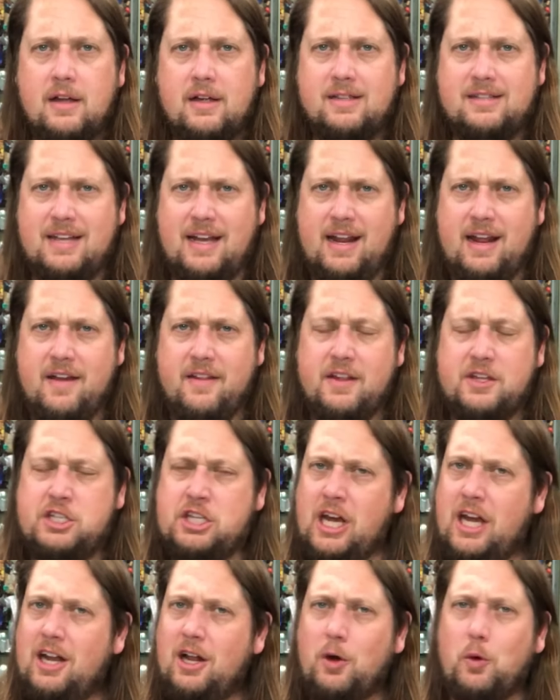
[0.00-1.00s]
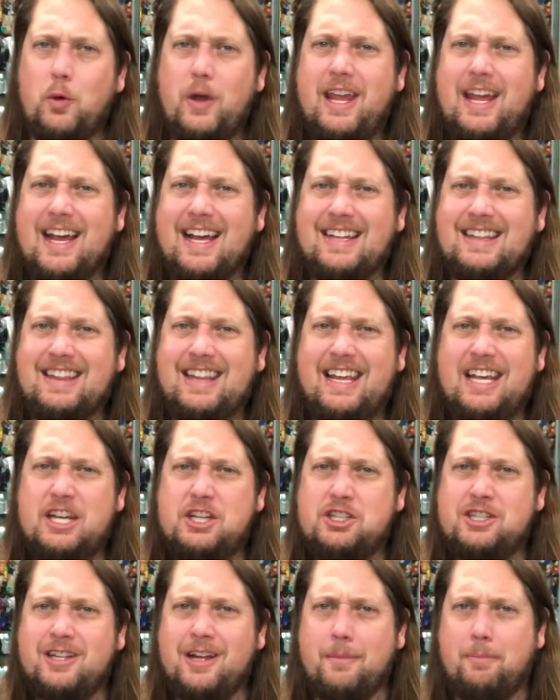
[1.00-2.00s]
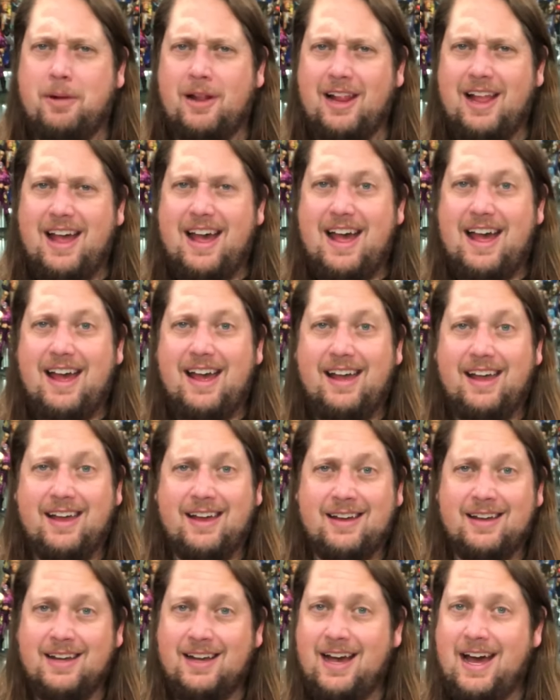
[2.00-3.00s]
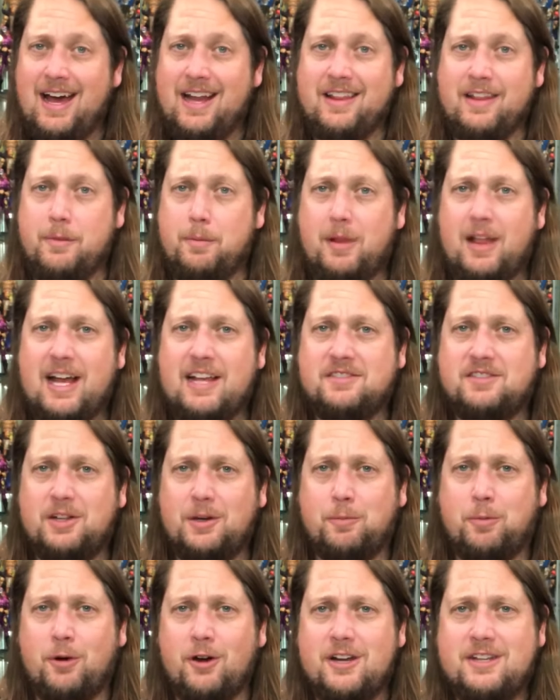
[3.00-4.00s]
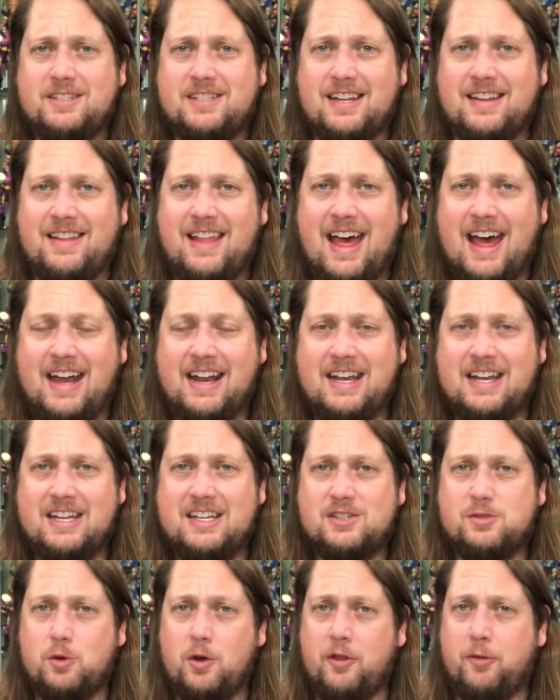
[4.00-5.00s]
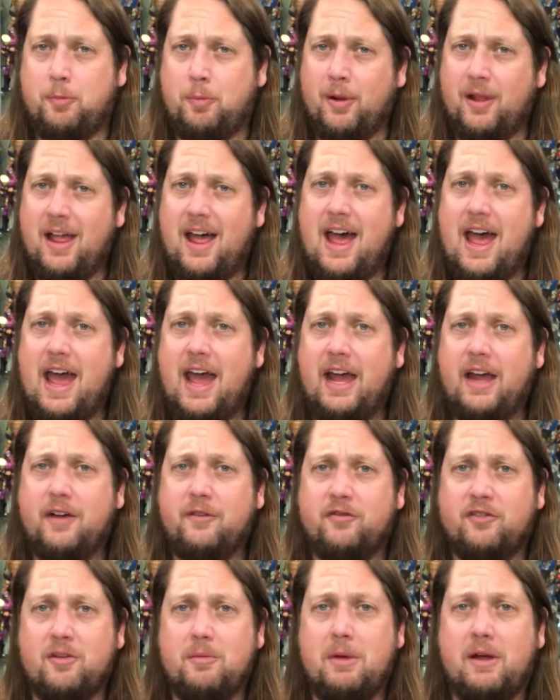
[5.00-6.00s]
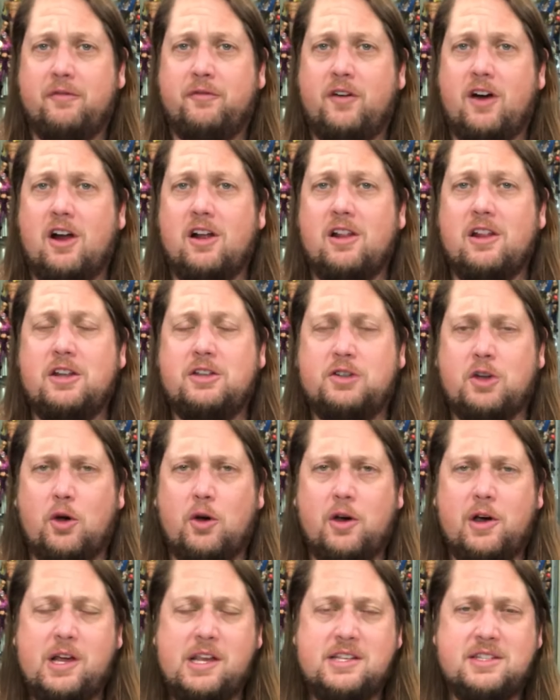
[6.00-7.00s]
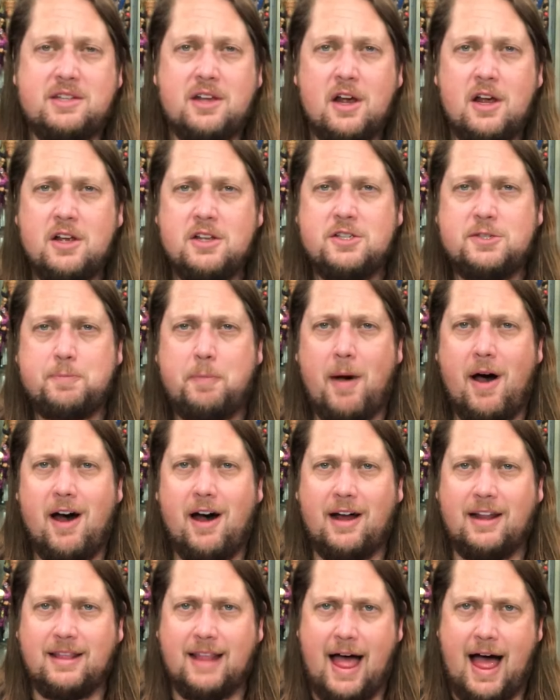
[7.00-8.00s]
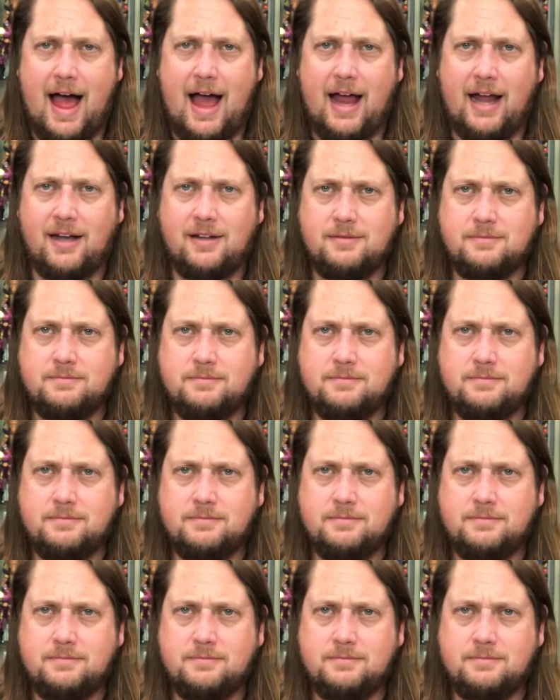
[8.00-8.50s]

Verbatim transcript: Today on the channel, we unleash the plague out of the plastic prison, that is, with Plague from McFarlane Toys Spawn Line.